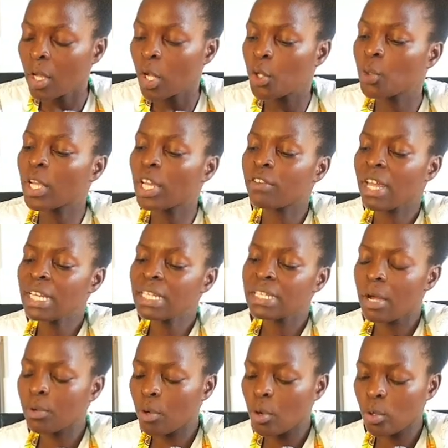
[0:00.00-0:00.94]
You can write
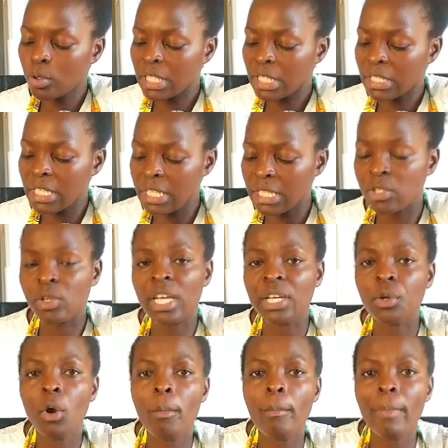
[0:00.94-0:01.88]
down all the things. You can
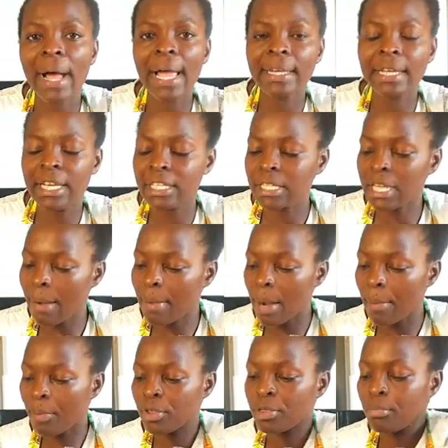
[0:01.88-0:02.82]
combine and come
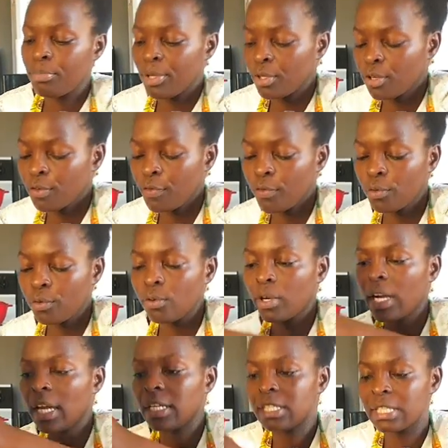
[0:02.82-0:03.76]
up with beautiful
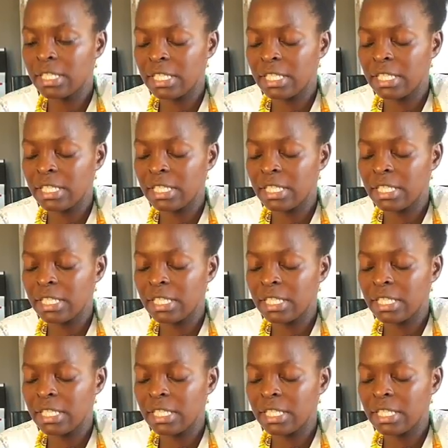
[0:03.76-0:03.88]
and